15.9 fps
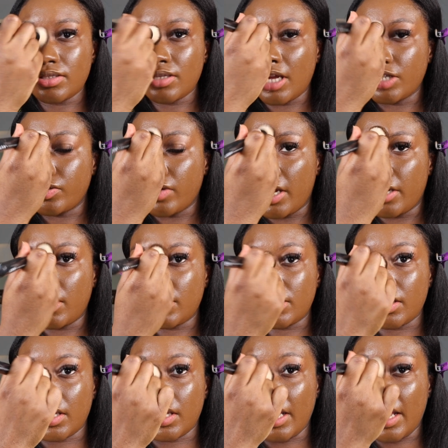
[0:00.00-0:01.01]
So I try not
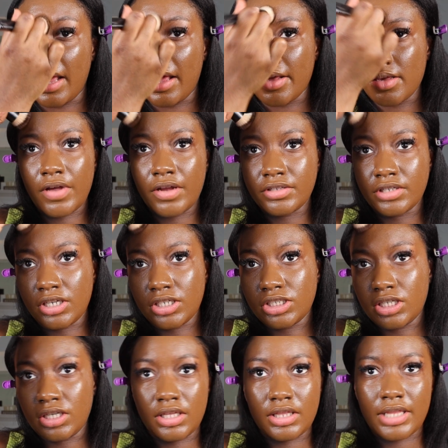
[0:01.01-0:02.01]
to get
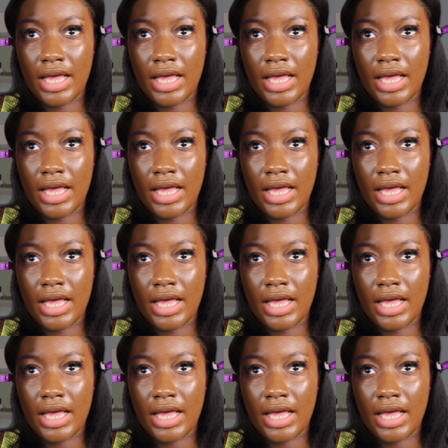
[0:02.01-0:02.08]
foundation in